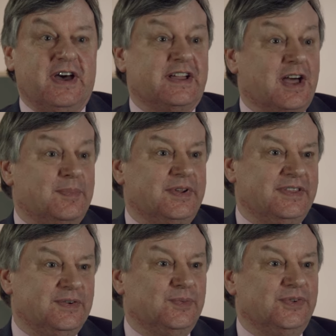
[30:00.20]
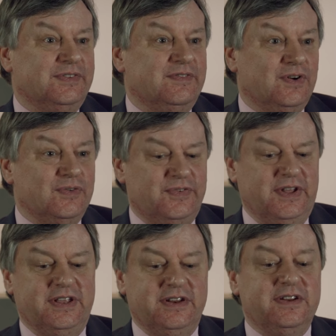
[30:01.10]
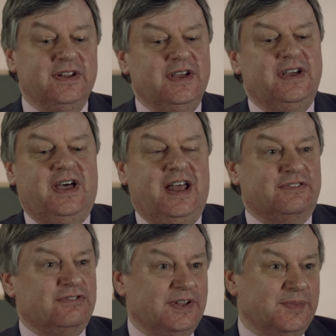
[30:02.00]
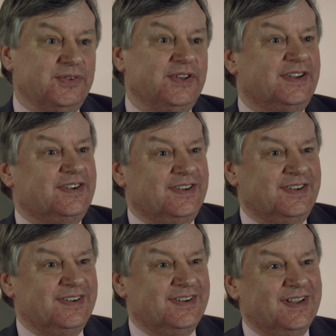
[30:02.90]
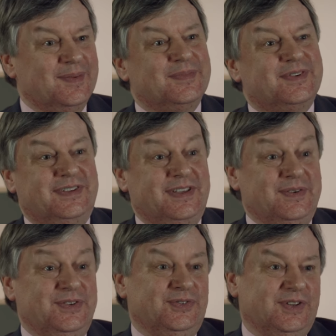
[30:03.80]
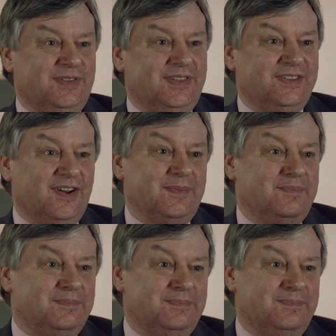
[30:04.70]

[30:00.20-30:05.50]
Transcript: ran a company that was involved in electronic music and um, you know, using things like